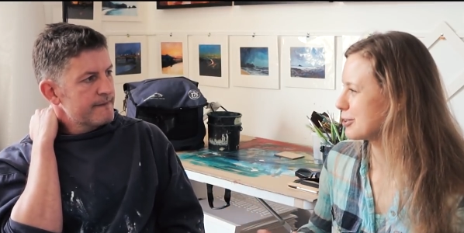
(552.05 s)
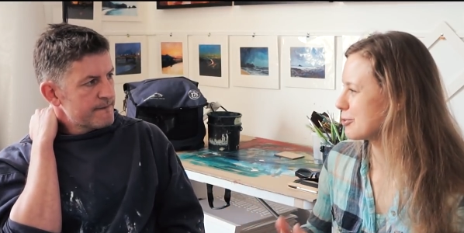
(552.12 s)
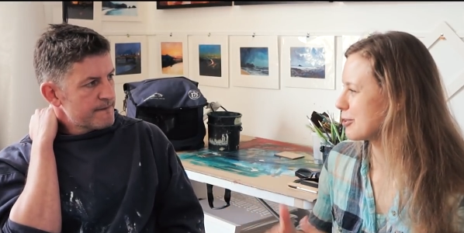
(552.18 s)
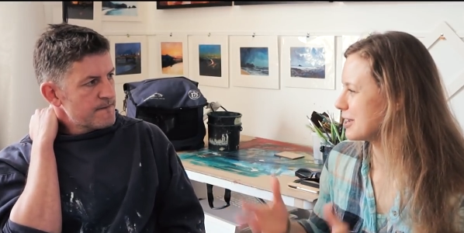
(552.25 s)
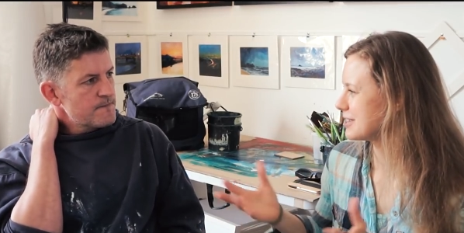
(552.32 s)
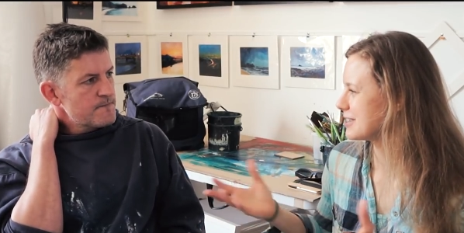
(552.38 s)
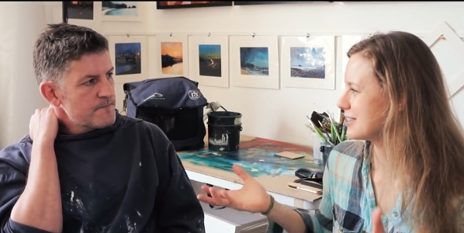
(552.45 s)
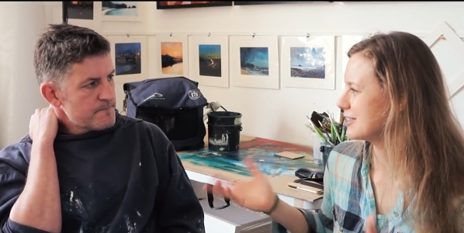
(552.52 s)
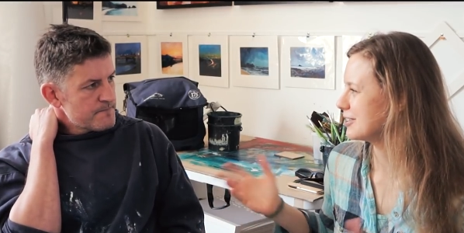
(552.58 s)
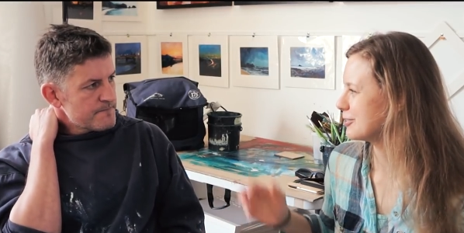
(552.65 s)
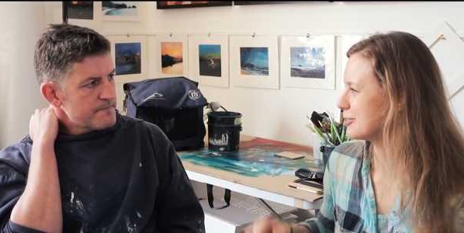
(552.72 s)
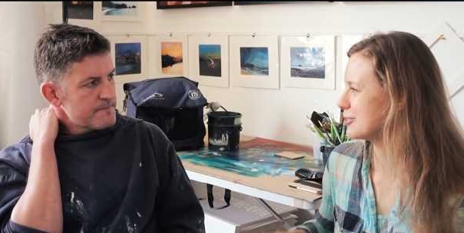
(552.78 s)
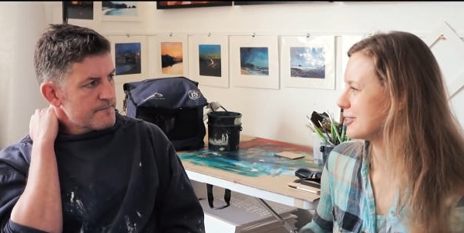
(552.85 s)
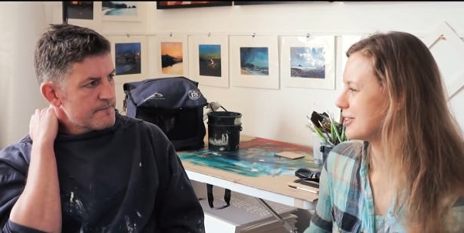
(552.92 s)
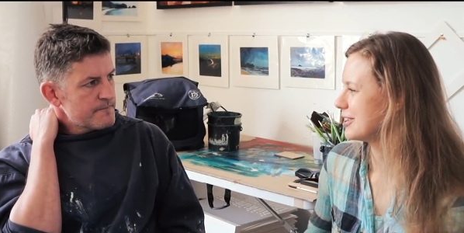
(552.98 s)
Speaker 1: for
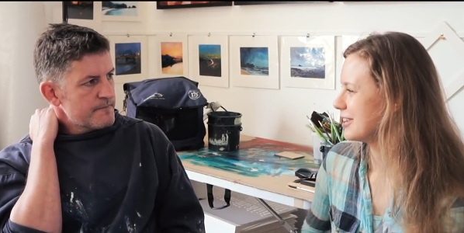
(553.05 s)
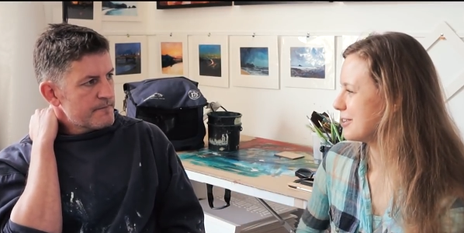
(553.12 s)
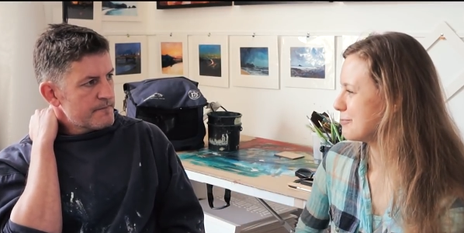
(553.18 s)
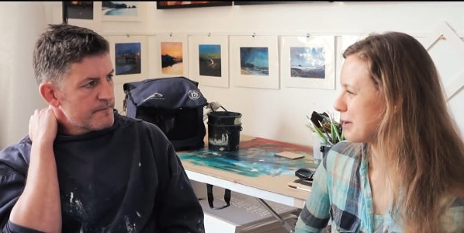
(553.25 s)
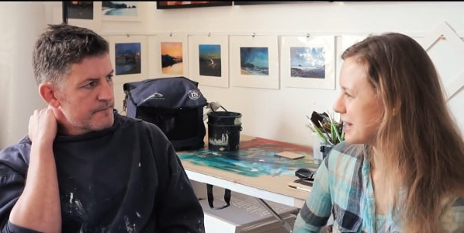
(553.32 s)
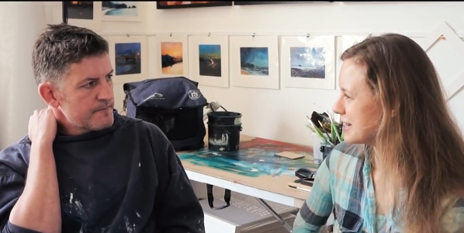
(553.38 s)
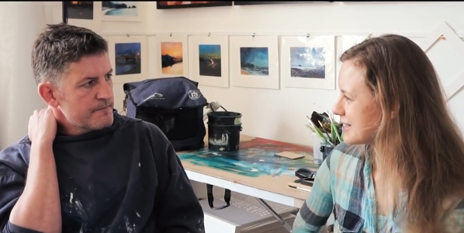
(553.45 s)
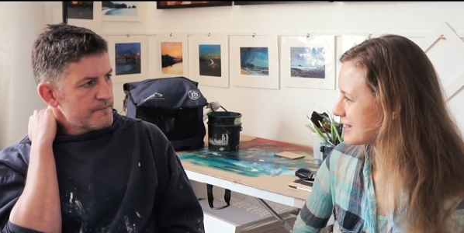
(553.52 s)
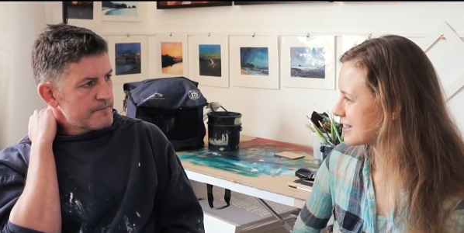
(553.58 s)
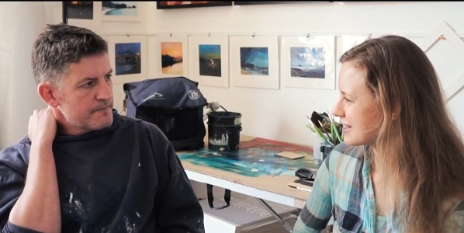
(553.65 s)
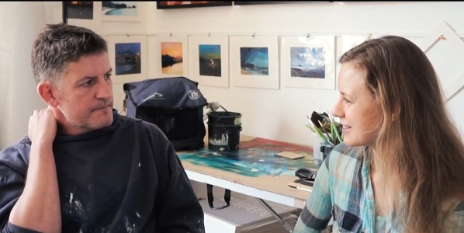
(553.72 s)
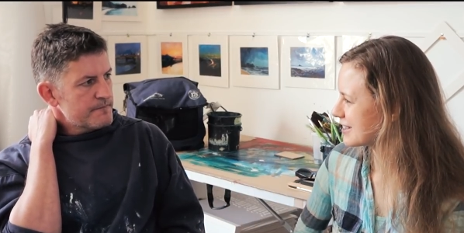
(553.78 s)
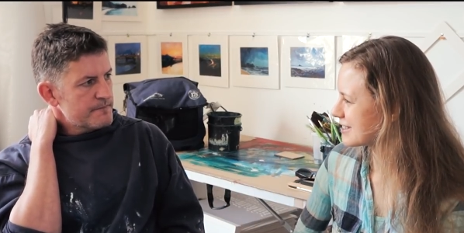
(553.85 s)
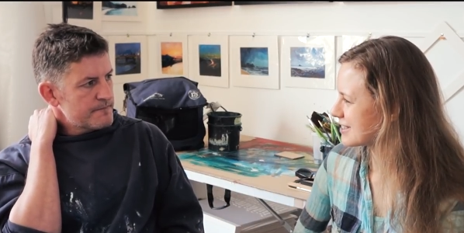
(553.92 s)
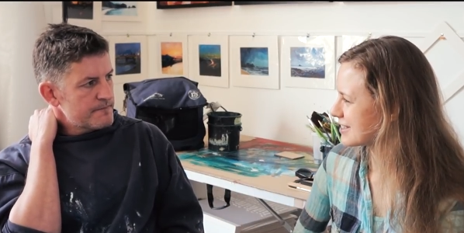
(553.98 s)
creating your
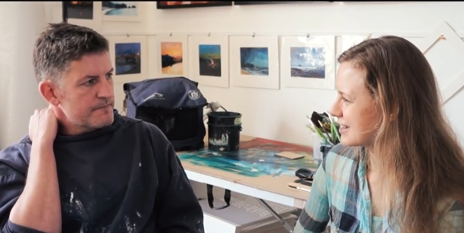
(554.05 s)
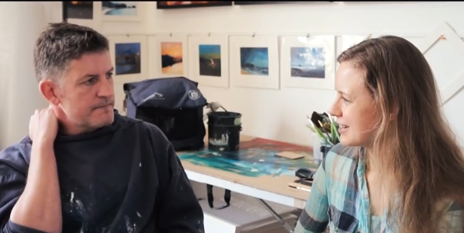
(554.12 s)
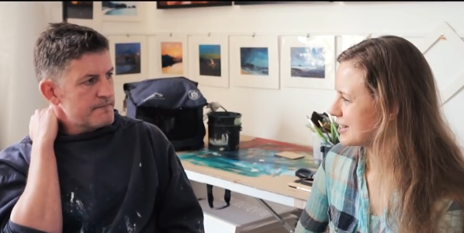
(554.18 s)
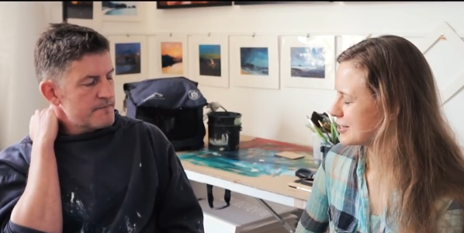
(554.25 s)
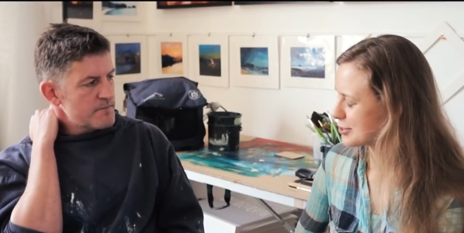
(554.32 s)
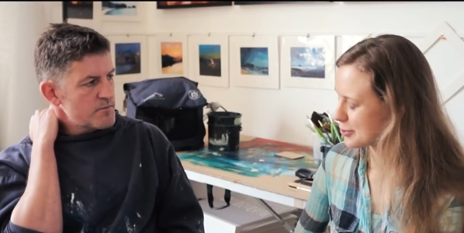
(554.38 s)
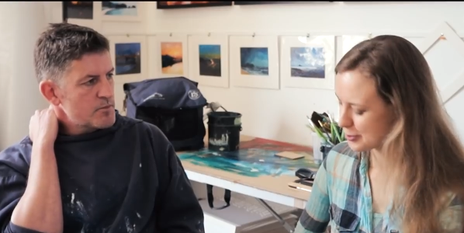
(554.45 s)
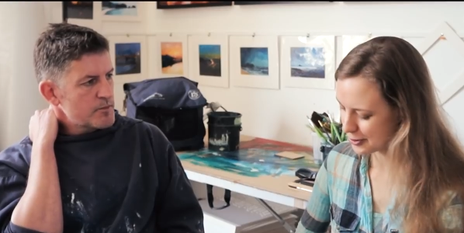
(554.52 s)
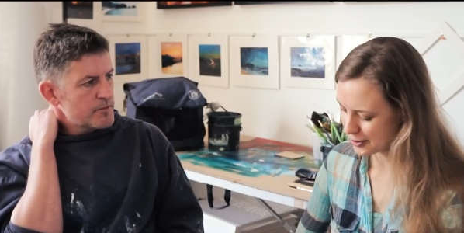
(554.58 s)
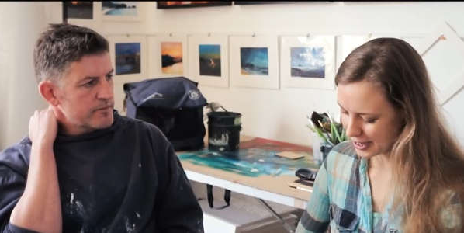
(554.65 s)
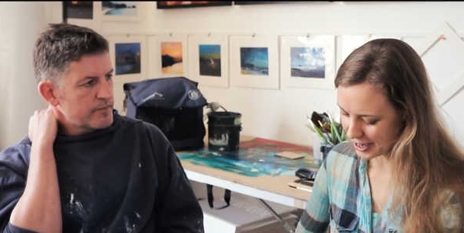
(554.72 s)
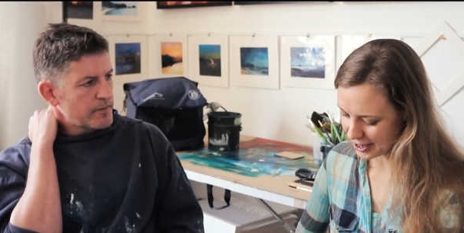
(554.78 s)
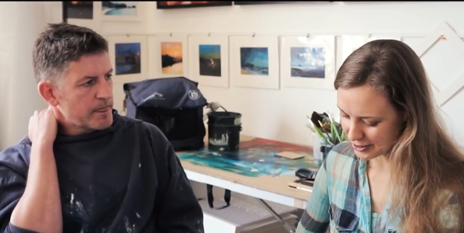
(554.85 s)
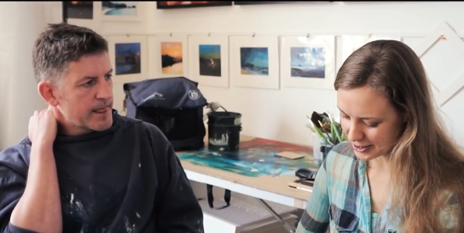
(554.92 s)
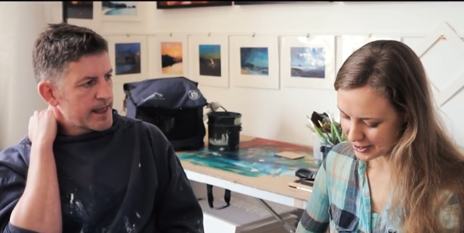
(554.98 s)
paintings. Mm.
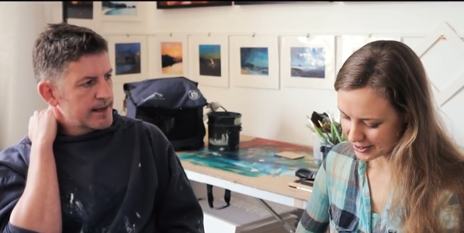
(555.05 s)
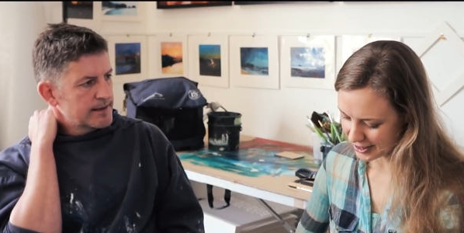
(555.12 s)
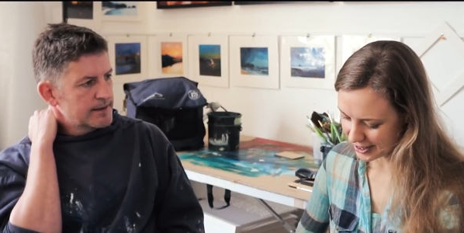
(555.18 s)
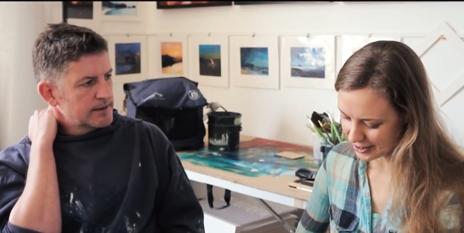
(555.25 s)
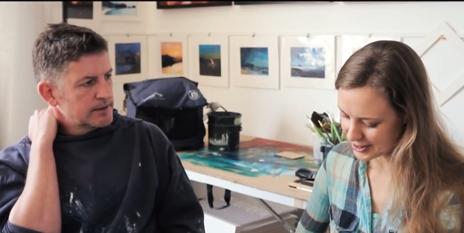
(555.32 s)
So how